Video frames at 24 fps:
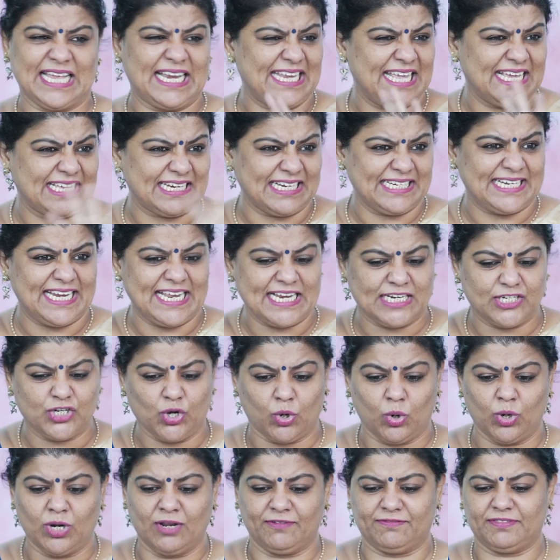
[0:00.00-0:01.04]
and he critiqued
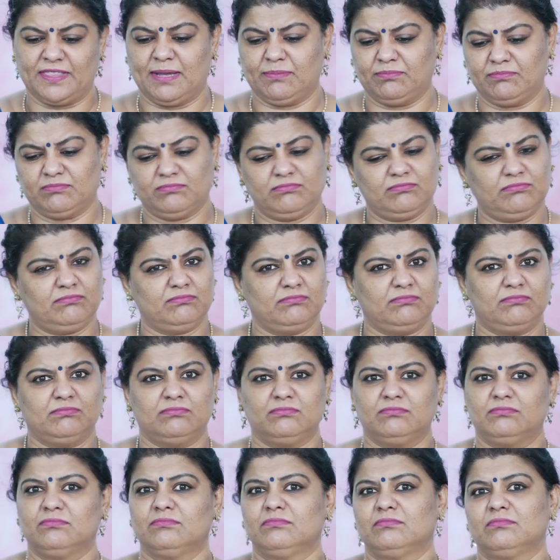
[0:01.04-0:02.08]
all of them.
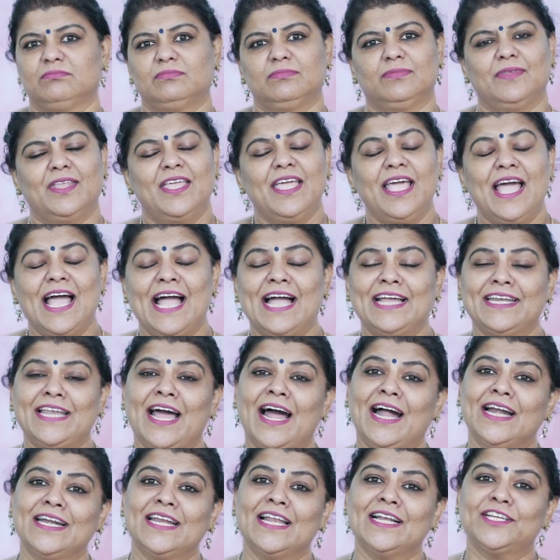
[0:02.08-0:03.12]
And
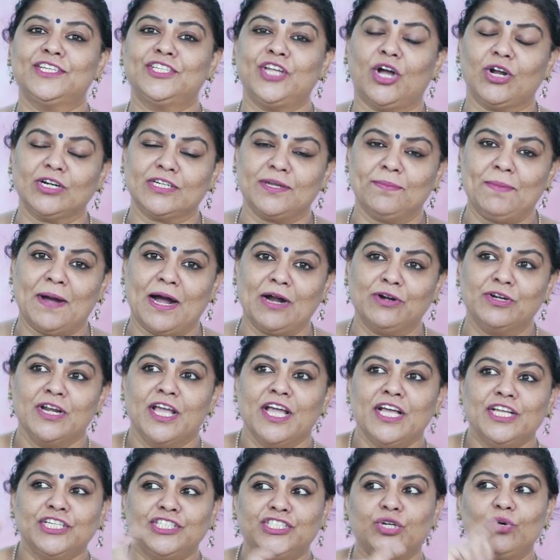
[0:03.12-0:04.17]
Arnold talked about
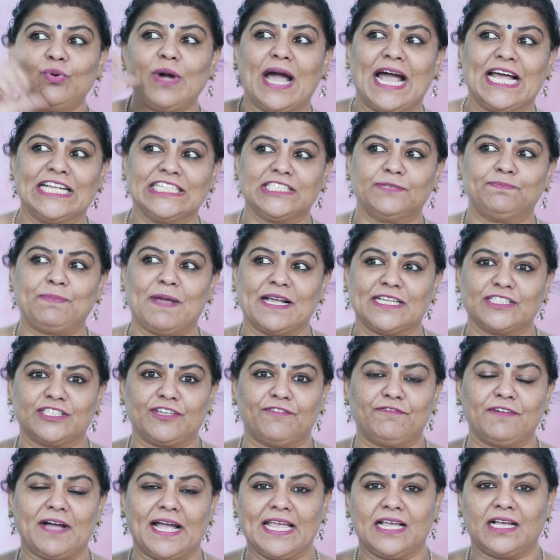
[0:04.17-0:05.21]
two aspects
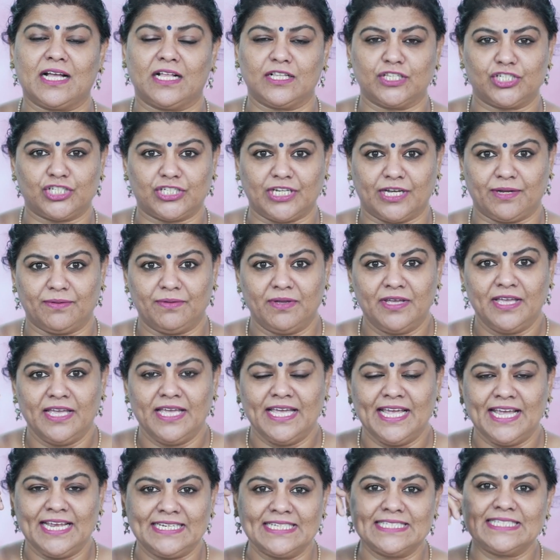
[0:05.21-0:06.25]
of high culture.
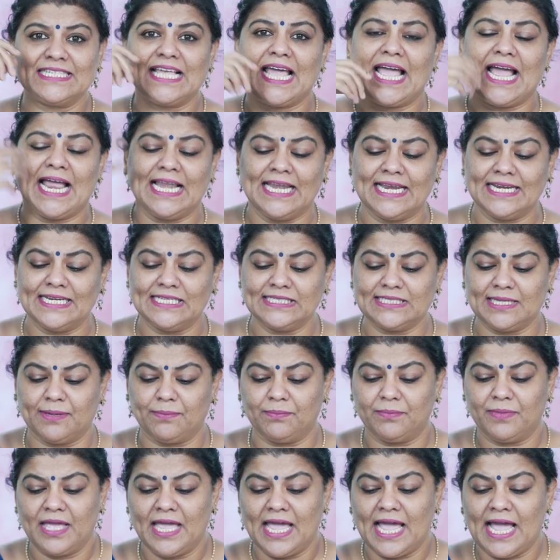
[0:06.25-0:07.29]
It is
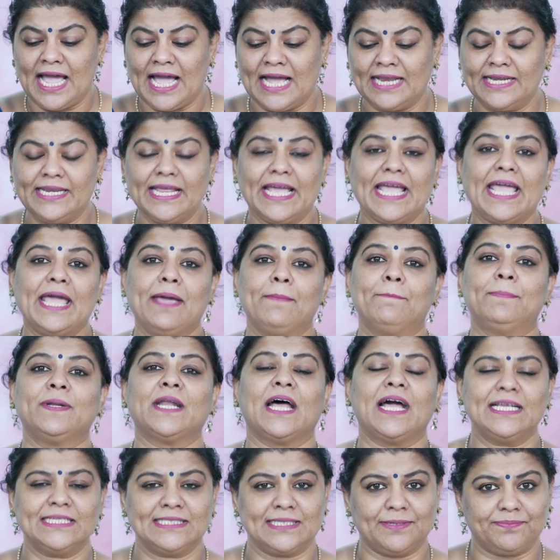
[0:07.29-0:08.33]
Hellenism and
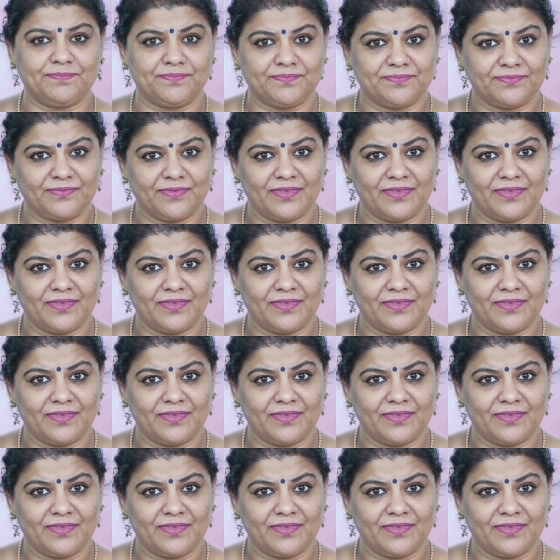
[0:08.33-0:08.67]
Hebraism.